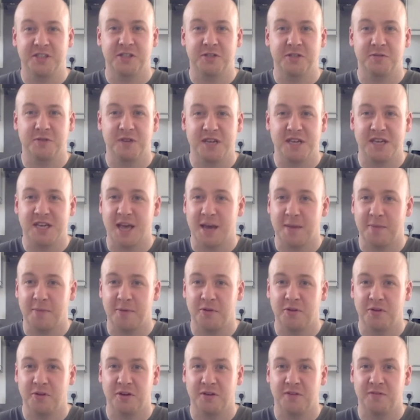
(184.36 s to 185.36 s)
to recap on
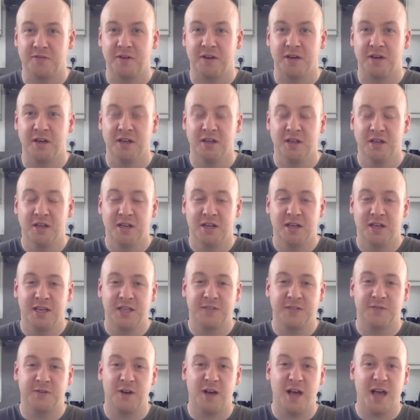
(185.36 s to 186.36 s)
the offer, it's
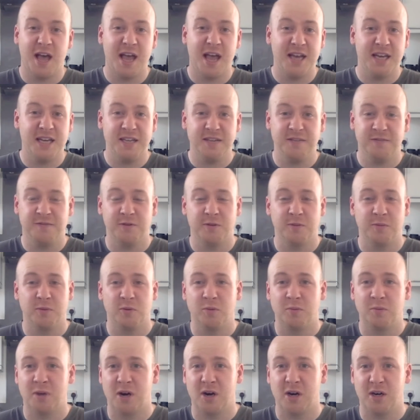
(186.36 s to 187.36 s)
for any football
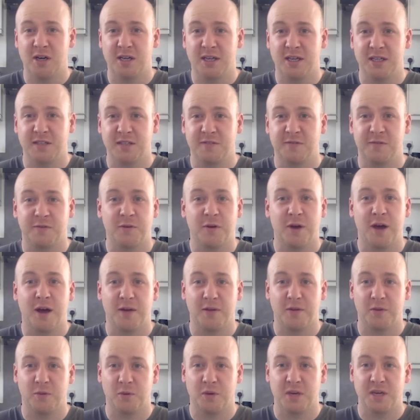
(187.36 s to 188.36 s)
markets throughout
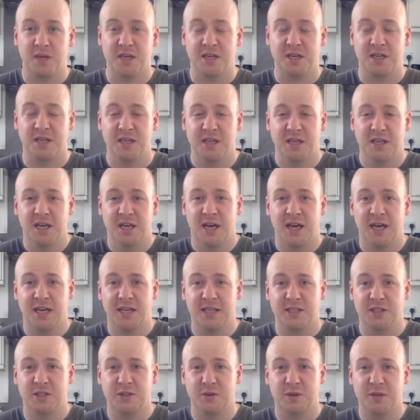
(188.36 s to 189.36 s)
the week. And
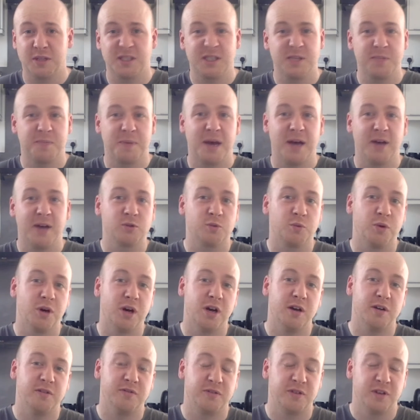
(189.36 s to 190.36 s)
it's £20
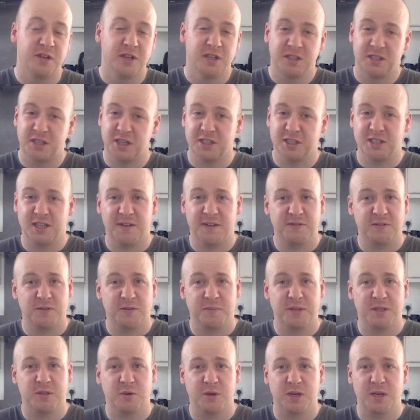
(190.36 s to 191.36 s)
worth. Doesn't have to
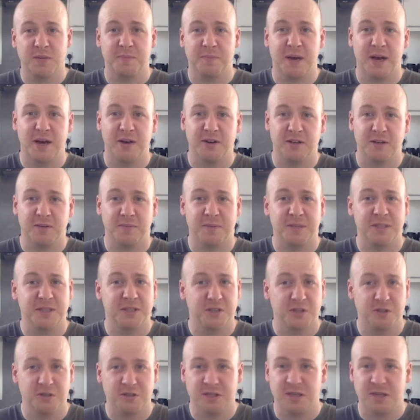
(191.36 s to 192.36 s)
be £20. It could be
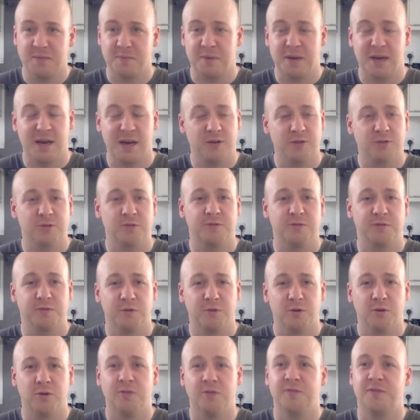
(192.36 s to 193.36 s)
2 £10 or
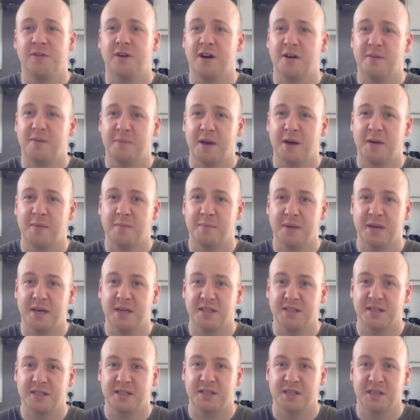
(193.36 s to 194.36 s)
4 £5
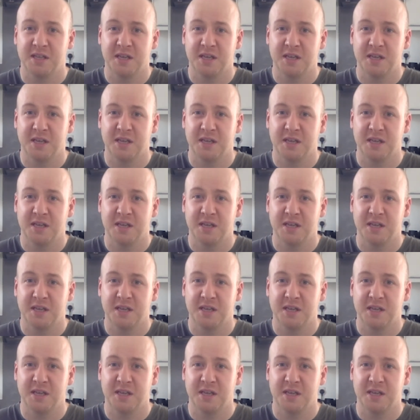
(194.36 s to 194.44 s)
bets.